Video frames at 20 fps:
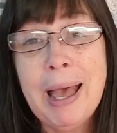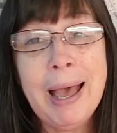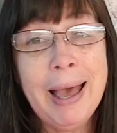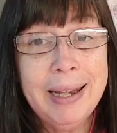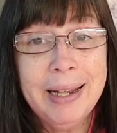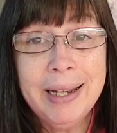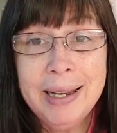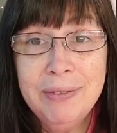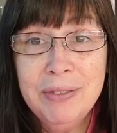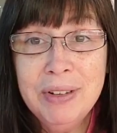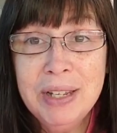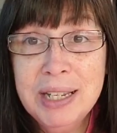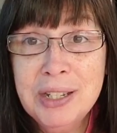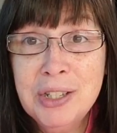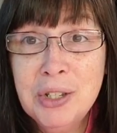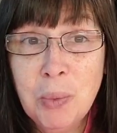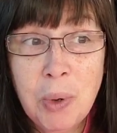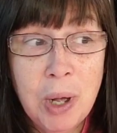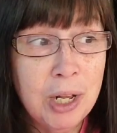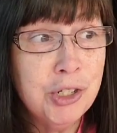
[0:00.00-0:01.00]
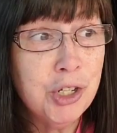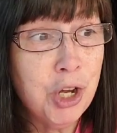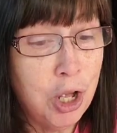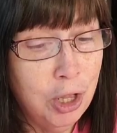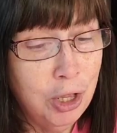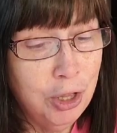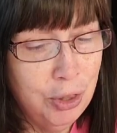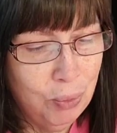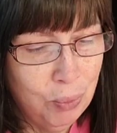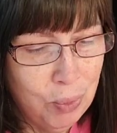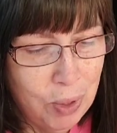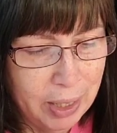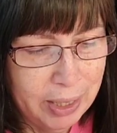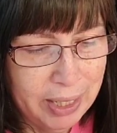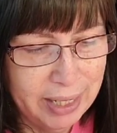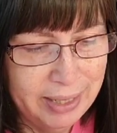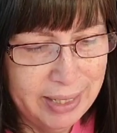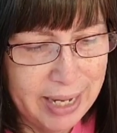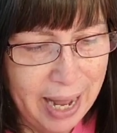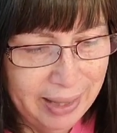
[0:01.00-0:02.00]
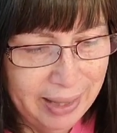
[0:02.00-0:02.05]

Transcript: I didn't even get to watch all of The Walking